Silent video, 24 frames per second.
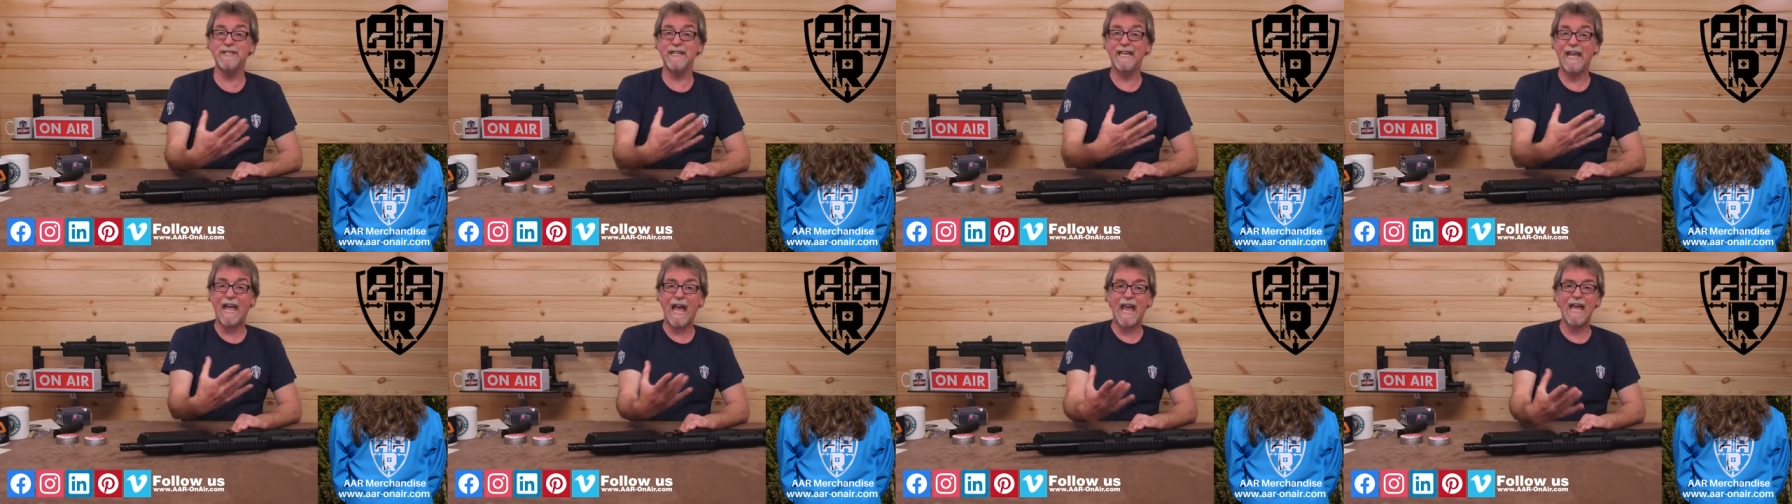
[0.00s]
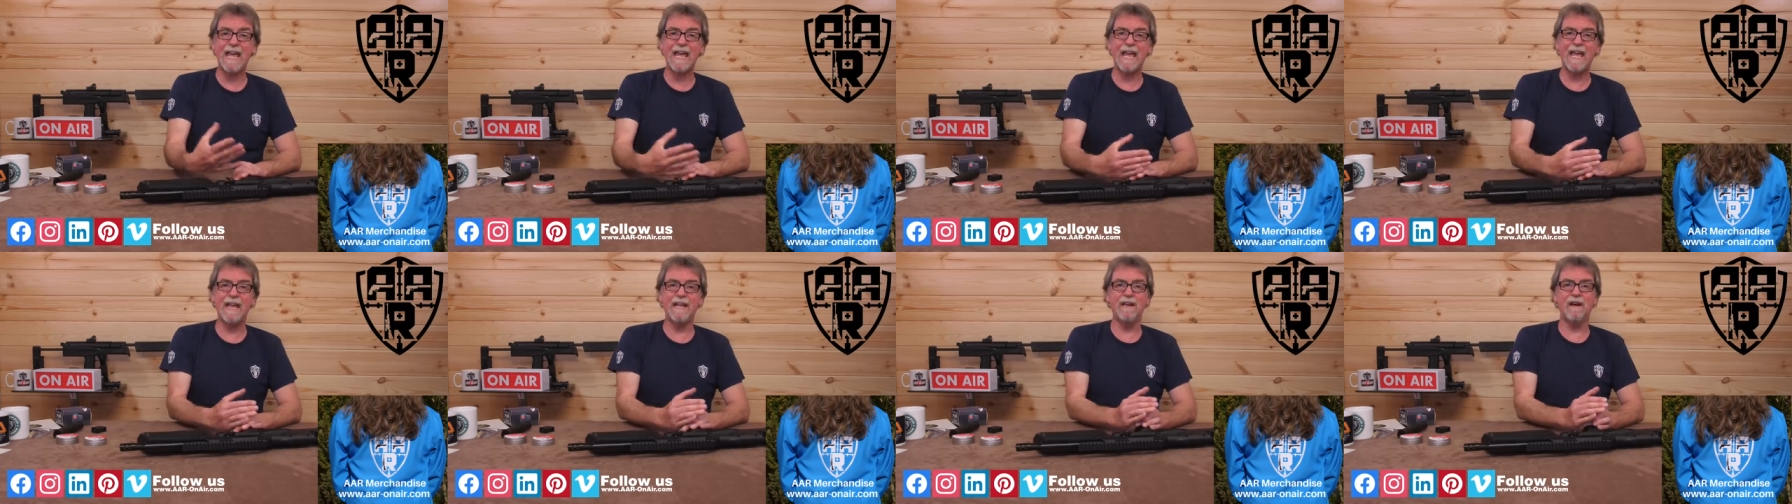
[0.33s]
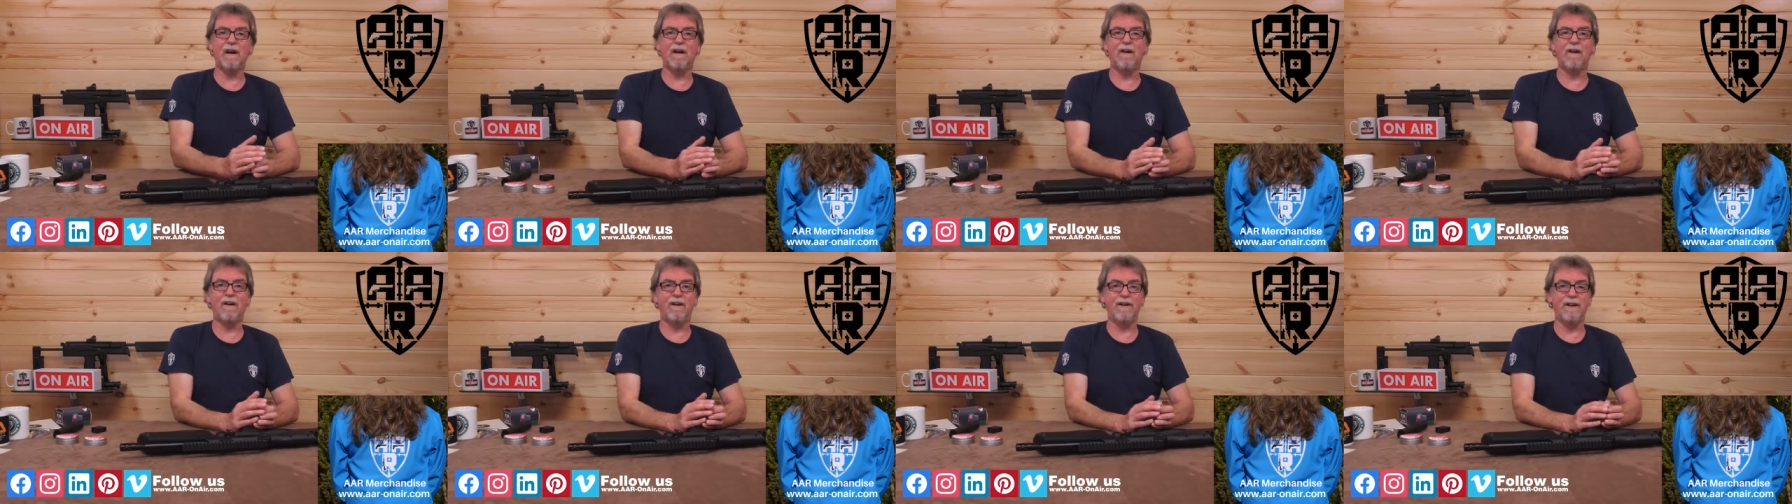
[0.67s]
the AAR
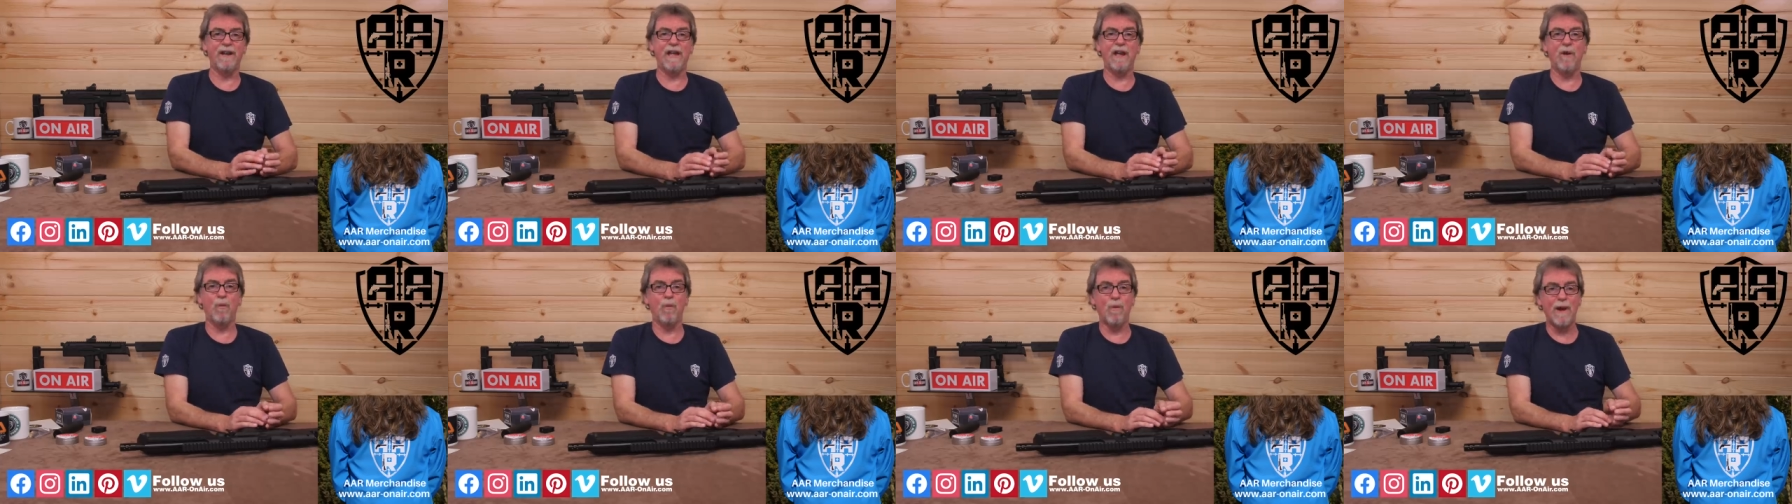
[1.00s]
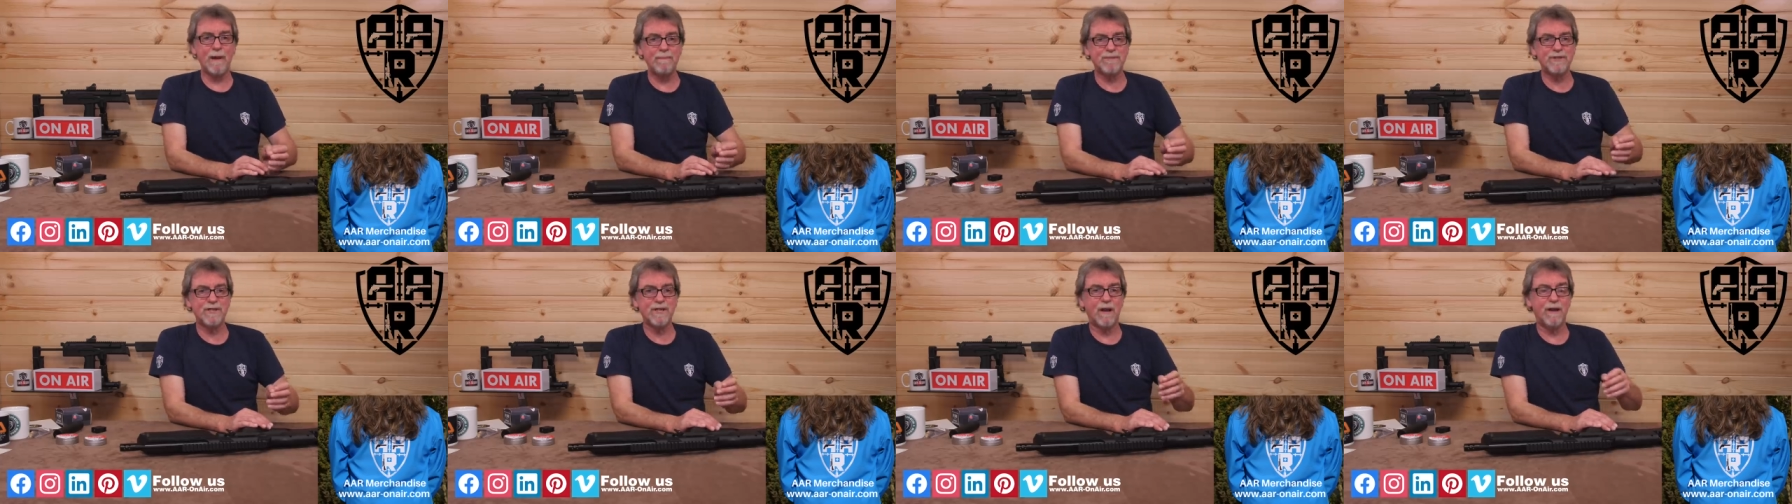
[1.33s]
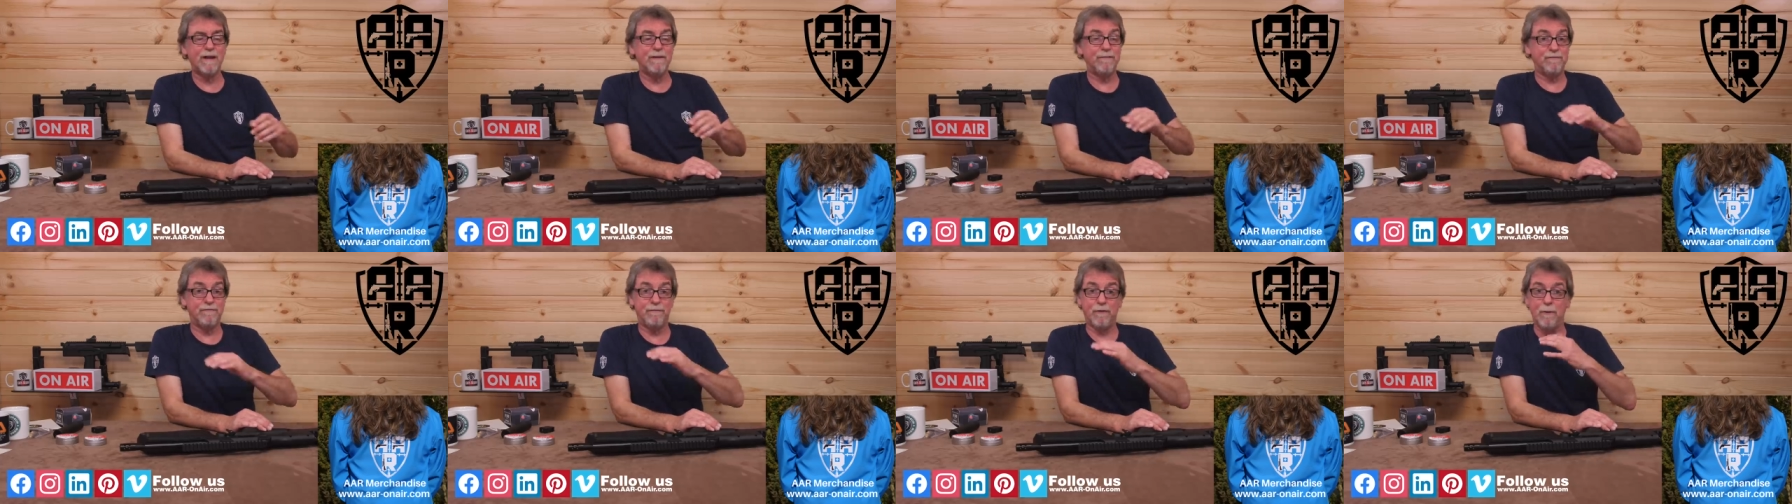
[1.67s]
On Air
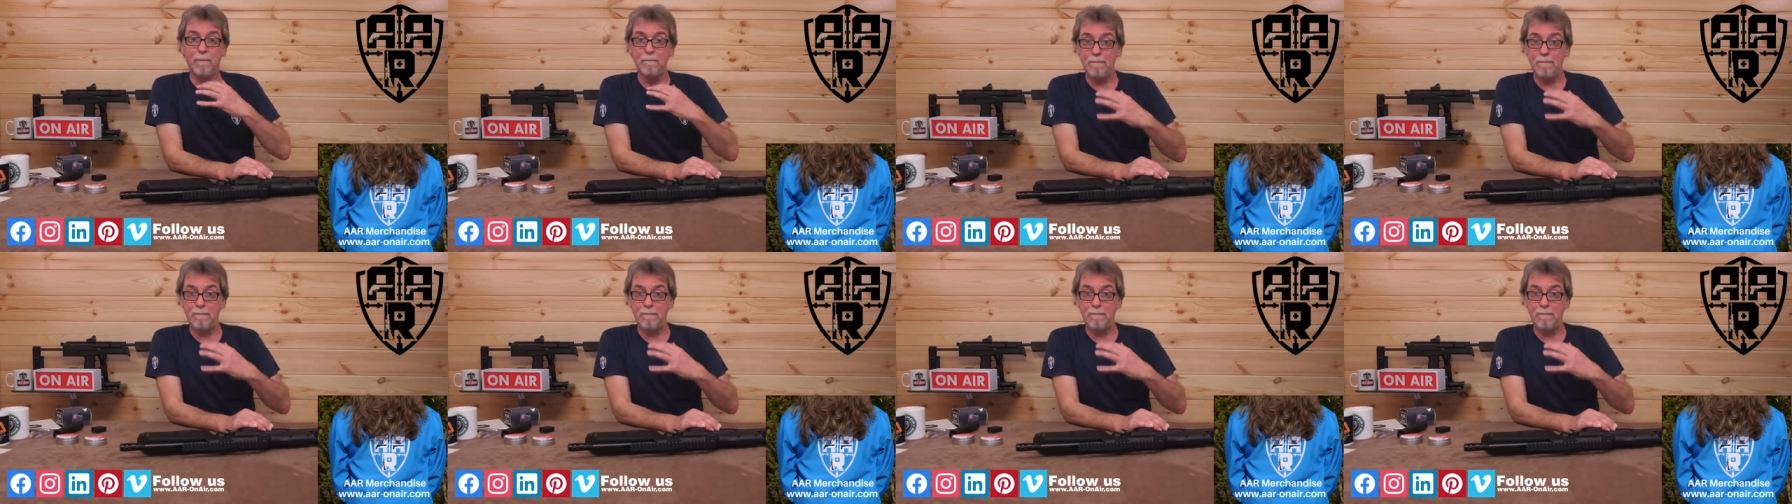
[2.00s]
website for